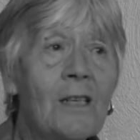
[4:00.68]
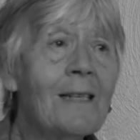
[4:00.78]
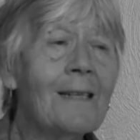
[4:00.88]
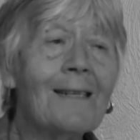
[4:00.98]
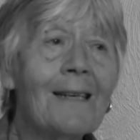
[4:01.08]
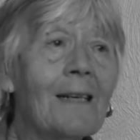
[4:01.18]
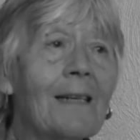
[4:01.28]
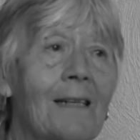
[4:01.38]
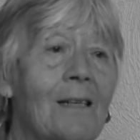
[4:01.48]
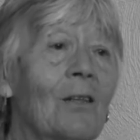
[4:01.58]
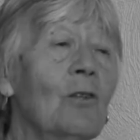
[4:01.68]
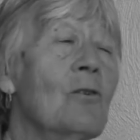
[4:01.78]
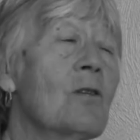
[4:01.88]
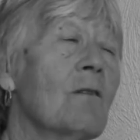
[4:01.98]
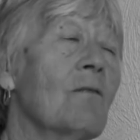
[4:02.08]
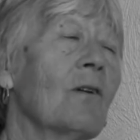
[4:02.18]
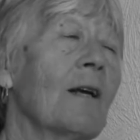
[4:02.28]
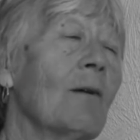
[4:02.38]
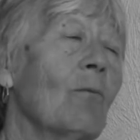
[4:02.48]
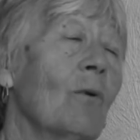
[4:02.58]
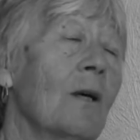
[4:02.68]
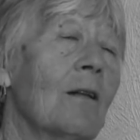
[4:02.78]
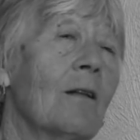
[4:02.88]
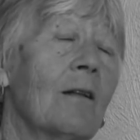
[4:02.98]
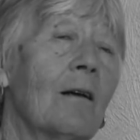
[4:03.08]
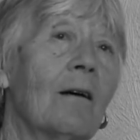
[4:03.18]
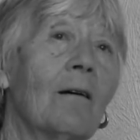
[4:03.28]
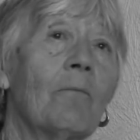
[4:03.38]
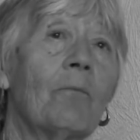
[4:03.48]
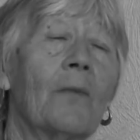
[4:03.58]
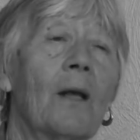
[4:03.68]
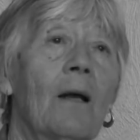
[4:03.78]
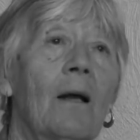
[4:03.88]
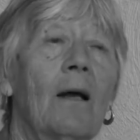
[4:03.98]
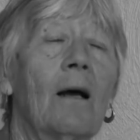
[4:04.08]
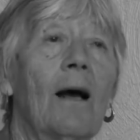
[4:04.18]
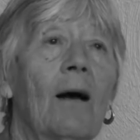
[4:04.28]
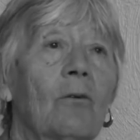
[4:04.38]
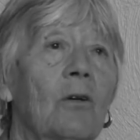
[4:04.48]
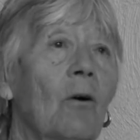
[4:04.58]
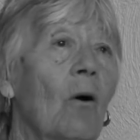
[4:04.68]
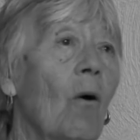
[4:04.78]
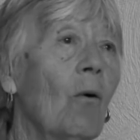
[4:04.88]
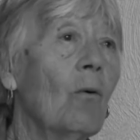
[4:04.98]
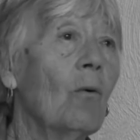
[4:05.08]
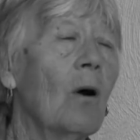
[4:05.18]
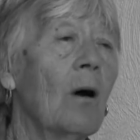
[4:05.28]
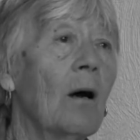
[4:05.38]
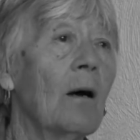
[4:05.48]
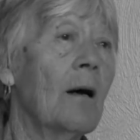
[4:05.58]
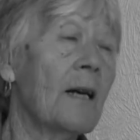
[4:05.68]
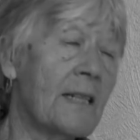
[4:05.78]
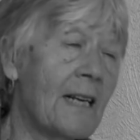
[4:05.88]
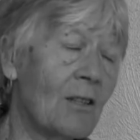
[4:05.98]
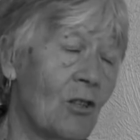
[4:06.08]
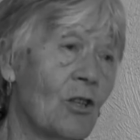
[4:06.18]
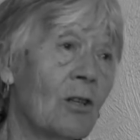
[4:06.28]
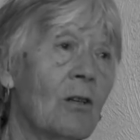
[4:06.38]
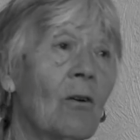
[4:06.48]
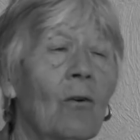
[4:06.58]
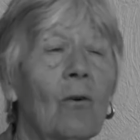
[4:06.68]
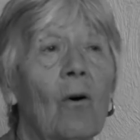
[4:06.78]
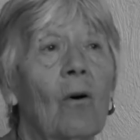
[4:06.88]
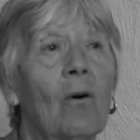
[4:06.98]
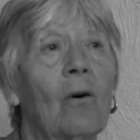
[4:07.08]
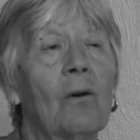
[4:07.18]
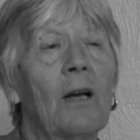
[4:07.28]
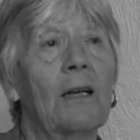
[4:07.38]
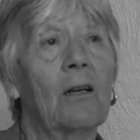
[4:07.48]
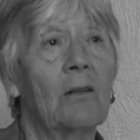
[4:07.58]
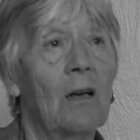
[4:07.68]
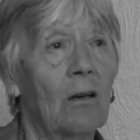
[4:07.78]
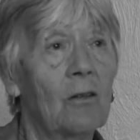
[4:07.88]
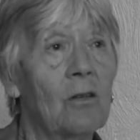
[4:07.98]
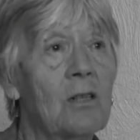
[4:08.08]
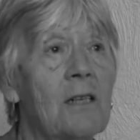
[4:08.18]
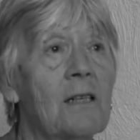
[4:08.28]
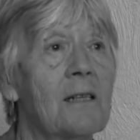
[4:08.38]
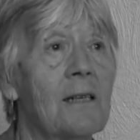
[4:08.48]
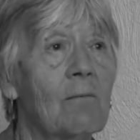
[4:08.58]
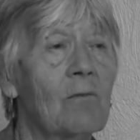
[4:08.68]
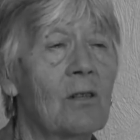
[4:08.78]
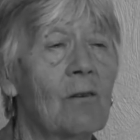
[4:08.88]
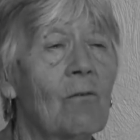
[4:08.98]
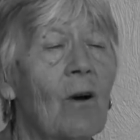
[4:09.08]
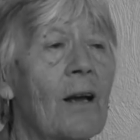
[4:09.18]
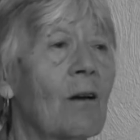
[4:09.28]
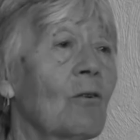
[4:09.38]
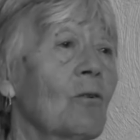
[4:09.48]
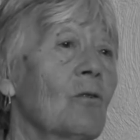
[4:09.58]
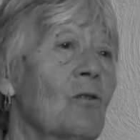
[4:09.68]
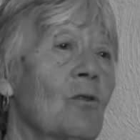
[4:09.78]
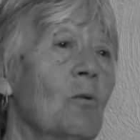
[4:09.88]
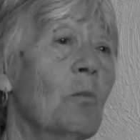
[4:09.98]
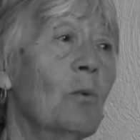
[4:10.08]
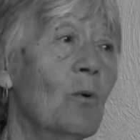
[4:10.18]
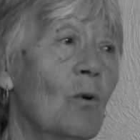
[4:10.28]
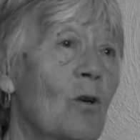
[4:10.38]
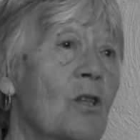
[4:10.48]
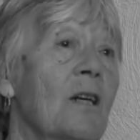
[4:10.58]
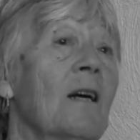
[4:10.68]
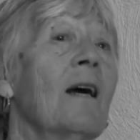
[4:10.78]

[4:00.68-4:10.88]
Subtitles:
didn't deal exclusively with alcohol addiction or narcotics. It was a right across the board